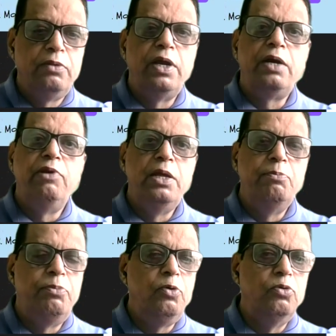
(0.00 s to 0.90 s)
that will
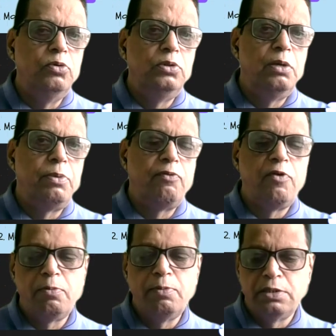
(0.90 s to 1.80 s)
improve the
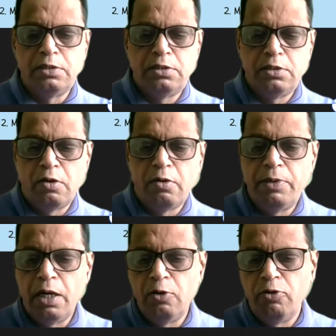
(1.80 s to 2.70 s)
performance
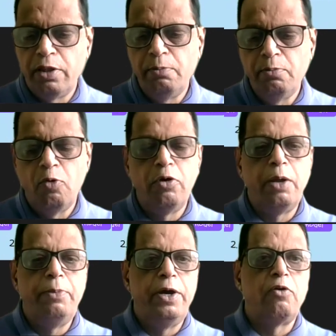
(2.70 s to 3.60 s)
of the algorithm over a
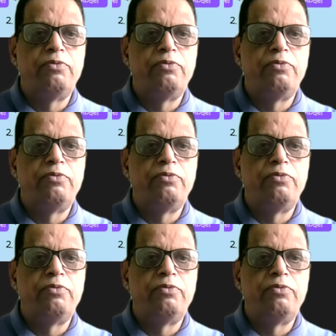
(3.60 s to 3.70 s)
period